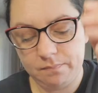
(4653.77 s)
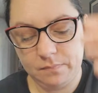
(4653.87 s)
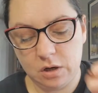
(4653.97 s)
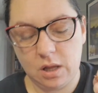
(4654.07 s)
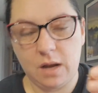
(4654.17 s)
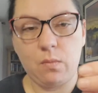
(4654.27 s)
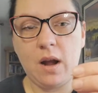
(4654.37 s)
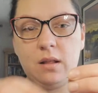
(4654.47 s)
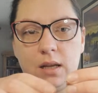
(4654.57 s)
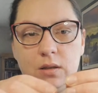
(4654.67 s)
You're like, why
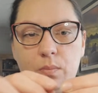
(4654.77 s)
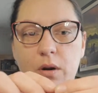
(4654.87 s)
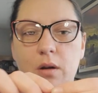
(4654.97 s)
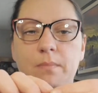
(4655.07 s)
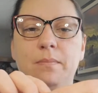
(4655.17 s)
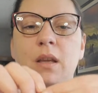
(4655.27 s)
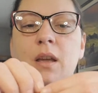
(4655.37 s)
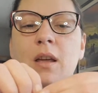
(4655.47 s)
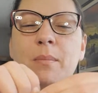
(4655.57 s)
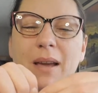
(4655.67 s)
are they super?
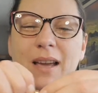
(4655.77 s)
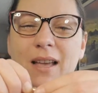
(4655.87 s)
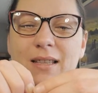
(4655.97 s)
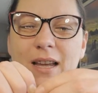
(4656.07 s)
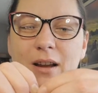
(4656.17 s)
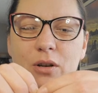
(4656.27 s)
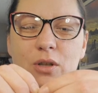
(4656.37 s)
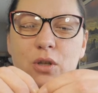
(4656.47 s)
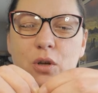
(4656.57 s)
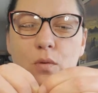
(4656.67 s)
Because they're
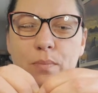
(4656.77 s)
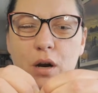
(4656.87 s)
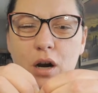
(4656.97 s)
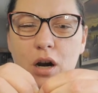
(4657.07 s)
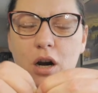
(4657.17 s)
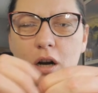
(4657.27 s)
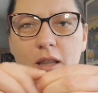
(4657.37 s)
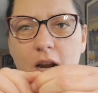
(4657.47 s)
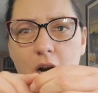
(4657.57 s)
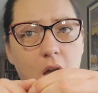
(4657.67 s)
super.
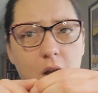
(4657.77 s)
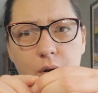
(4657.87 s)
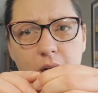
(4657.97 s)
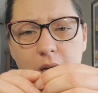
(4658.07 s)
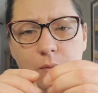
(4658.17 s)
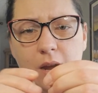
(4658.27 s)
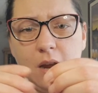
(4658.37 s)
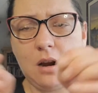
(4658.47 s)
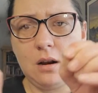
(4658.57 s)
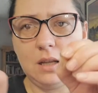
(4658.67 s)
They're not going
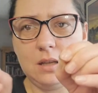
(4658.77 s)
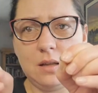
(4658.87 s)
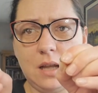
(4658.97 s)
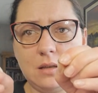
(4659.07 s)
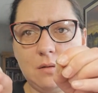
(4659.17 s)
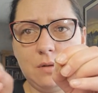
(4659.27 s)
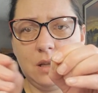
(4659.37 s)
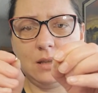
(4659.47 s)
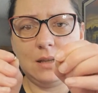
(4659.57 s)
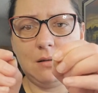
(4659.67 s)
anywhere. These things are
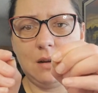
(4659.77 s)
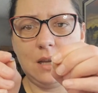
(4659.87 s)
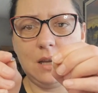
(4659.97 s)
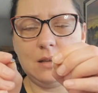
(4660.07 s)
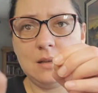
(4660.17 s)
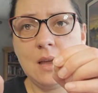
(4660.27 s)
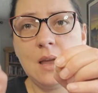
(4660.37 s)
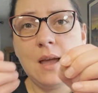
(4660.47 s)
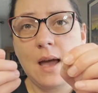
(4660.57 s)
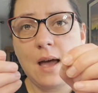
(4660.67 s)
really serious.
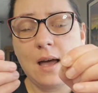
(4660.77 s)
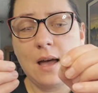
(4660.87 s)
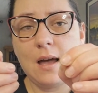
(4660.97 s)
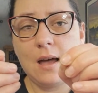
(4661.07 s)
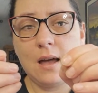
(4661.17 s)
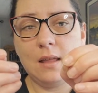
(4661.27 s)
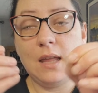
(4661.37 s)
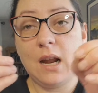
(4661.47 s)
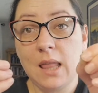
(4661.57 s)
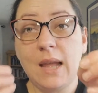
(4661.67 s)
Uh,
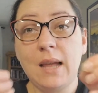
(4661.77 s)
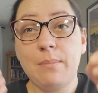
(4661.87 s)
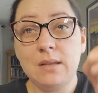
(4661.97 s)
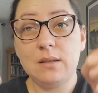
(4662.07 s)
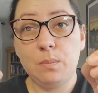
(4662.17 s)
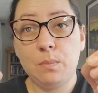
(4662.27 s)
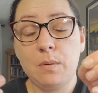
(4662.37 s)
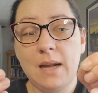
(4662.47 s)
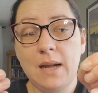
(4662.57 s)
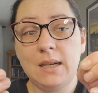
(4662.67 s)
they're like my super
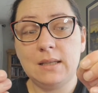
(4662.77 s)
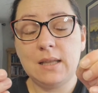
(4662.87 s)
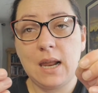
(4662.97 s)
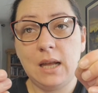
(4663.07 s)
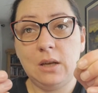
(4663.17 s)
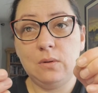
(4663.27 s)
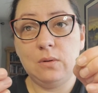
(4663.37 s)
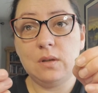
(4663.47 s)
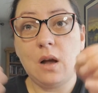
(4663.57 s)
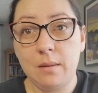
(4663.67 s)
magnets that I use
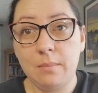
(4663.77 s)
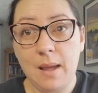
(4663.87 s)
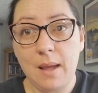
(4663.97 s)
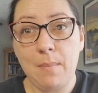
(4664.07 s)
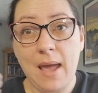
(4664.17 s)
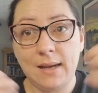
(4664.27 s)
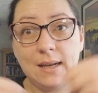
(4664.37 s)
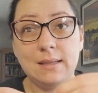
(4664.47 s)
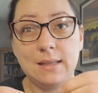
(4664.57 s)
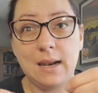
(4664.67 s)
on my
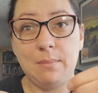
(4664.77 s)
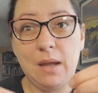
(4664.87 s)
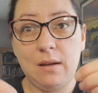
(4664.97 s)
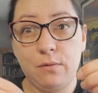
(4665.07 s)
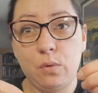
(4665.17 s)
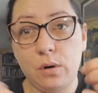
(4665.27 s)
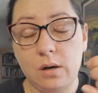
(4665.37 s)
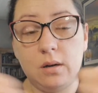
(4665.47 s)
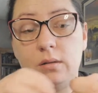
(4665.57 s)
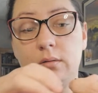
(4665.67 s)
magnets that I make
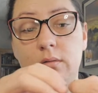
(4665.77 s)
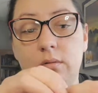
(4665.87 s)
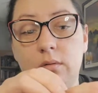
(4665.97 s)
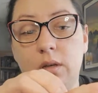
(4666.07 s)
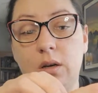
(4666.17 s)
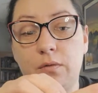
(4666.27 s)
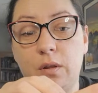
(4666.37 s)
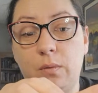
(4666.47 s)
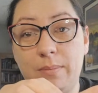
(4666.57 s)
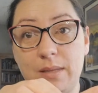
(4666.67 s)
for, you know, for the
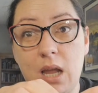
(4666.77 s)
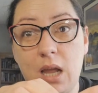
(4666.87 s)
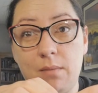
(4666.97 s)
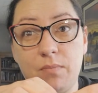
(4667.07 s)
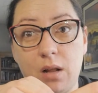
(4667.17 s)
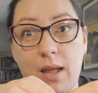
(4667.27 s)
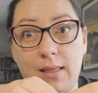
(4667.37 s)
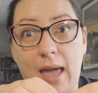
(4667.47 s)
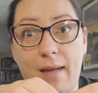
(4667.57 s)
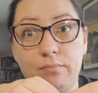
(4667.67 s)
website. They're like
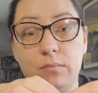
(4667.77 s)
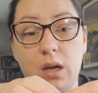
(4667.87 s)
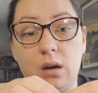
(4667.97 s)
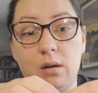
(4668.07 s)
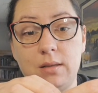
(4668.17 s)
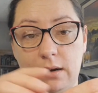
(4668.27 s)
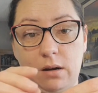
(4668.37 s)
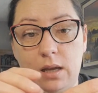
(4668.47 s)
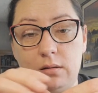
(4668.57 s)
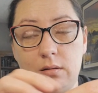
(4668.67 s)
that. They're
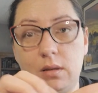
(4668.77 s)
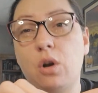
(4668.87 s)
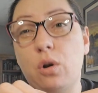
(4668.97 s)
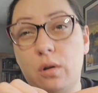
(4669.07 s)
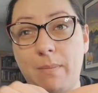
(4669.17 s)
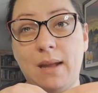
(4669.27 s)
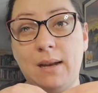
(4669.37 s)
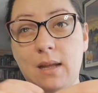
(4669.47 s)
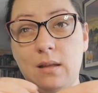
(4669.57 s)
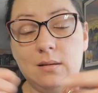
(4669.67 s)
serious. They're earth
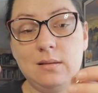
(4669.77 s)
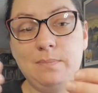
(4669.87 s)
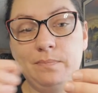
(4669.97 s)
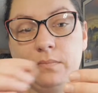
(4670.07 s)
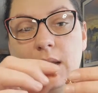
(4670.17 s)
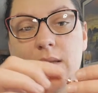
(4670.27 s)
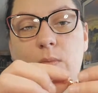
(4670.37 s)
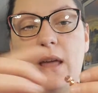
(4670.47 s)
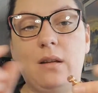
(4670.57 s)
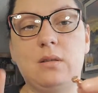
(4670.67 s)
magnets. That's
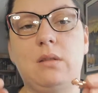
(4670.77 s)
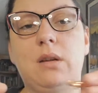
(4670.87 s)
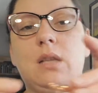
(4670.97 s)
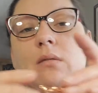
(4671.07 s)
why they're serious.